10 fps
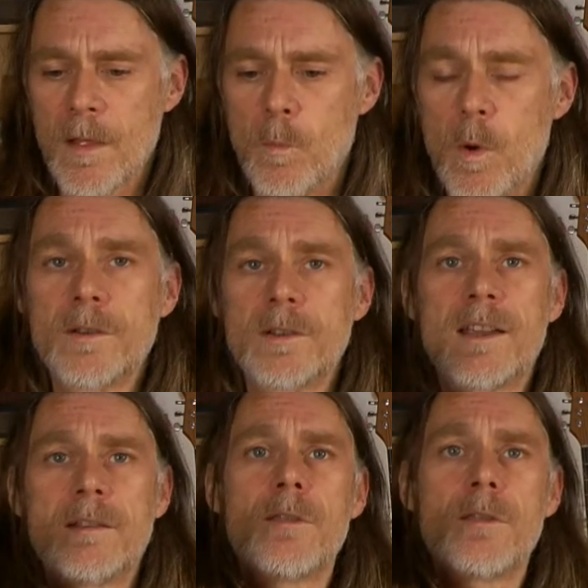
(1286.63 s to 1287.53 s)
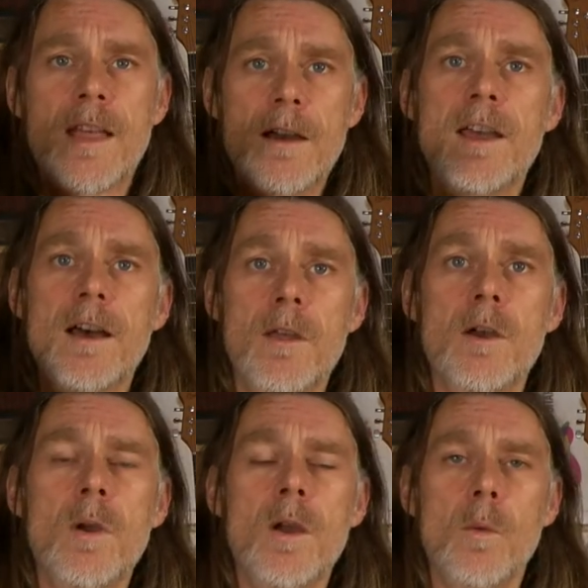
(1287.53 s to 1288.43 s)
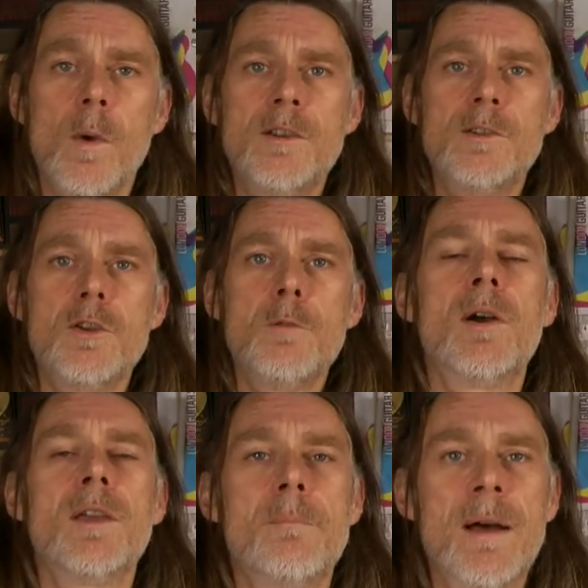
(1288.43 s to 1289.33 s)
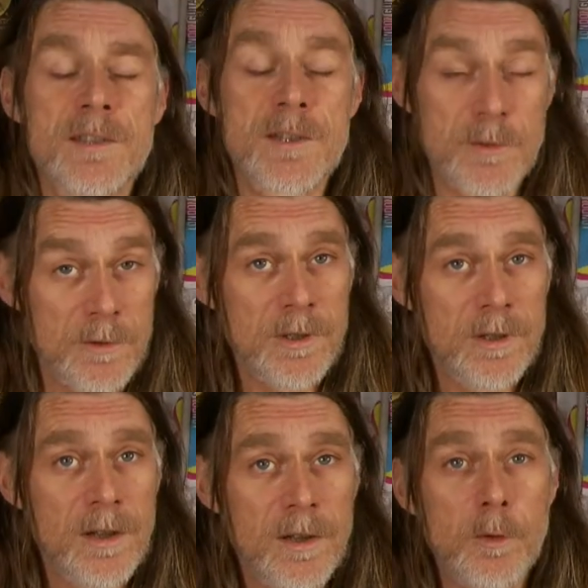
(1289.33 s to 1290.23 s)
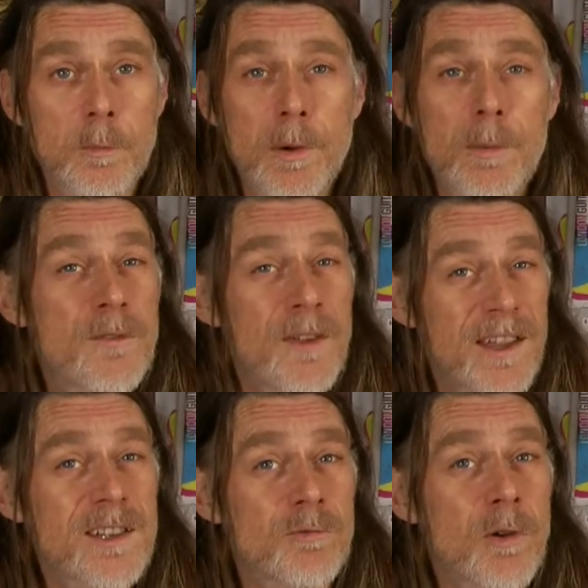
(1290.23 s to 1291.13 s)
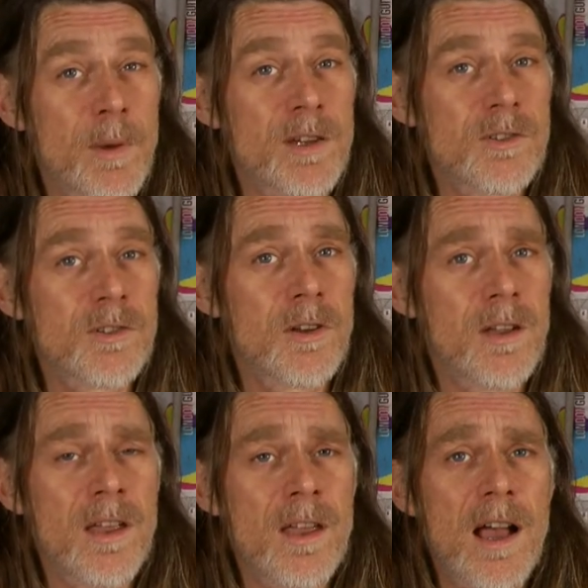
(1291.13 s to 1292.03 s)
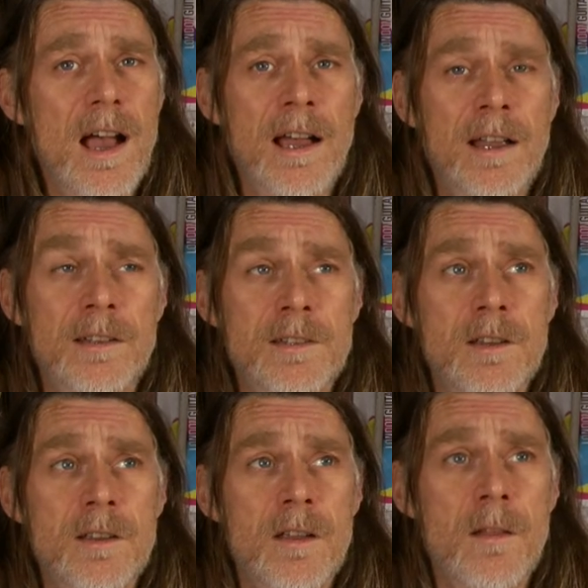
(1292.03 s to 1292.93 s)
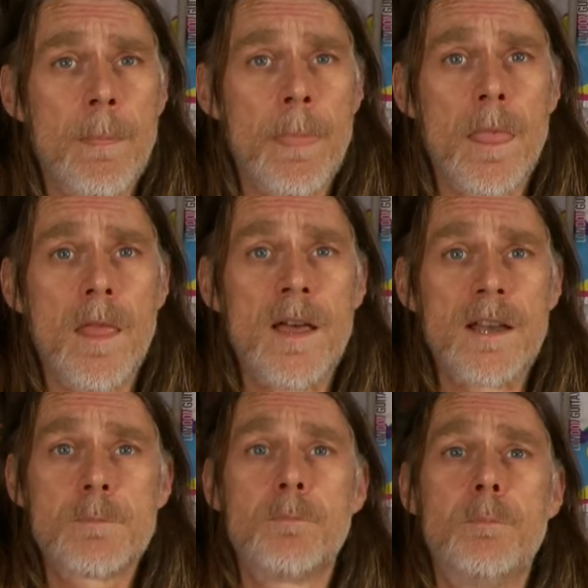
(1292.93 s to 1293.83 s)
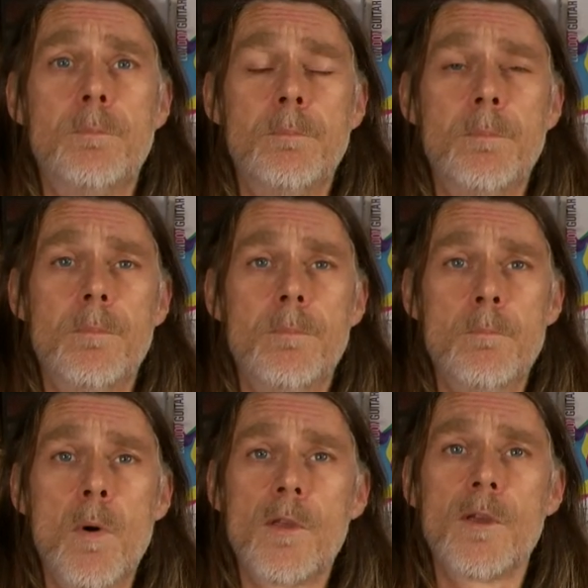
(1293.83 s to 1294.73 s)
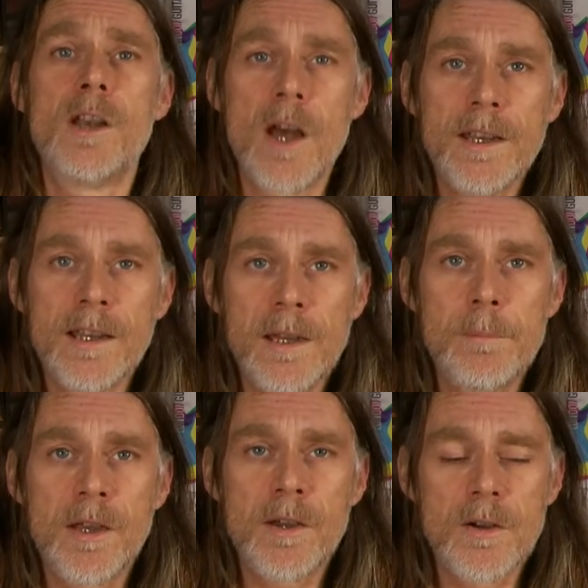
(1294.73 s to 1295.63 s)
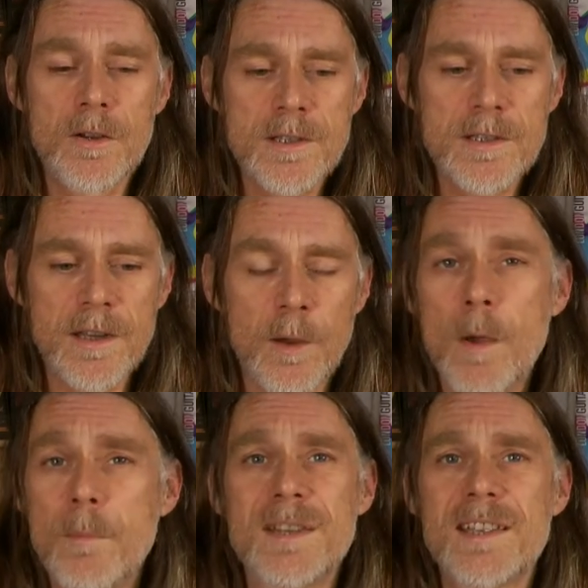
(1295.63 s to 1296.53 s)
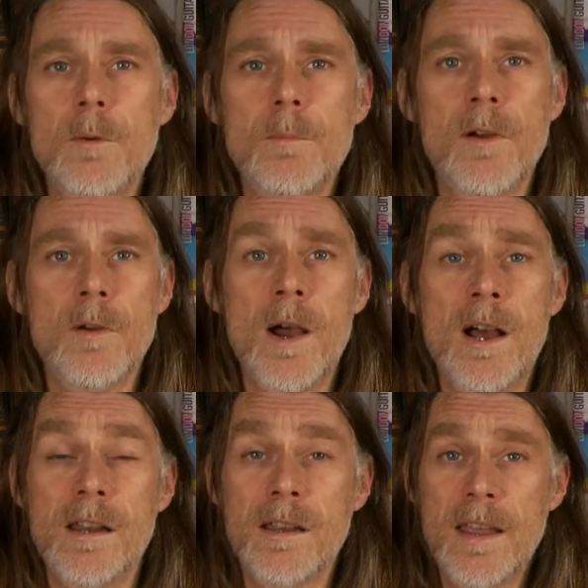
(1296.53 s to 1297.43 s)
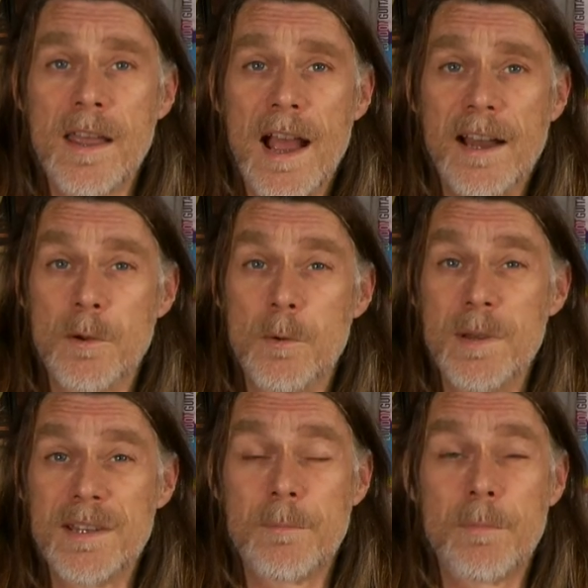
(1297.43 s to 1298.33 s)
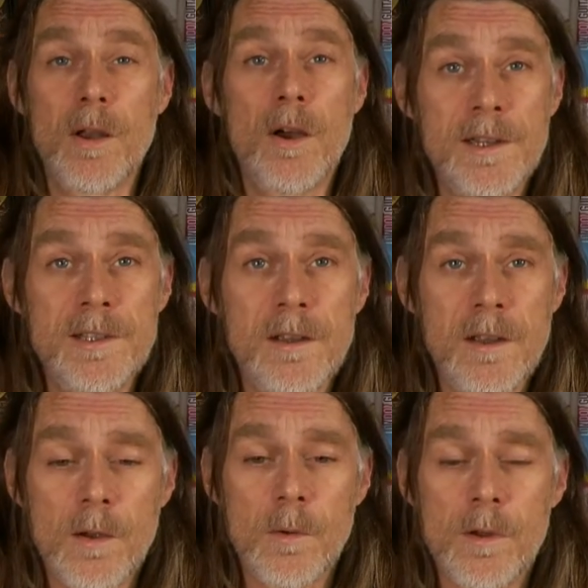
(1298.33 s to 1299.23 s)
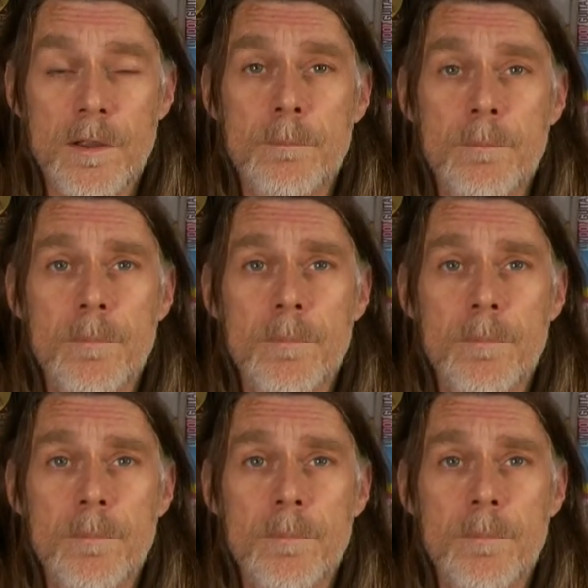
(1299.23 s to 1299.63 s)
One caveat though, when you do buy your bandsaw, you'll probably think it's rubbish, and that's more than likely because it won't be set up very well, and it'll be supplied with a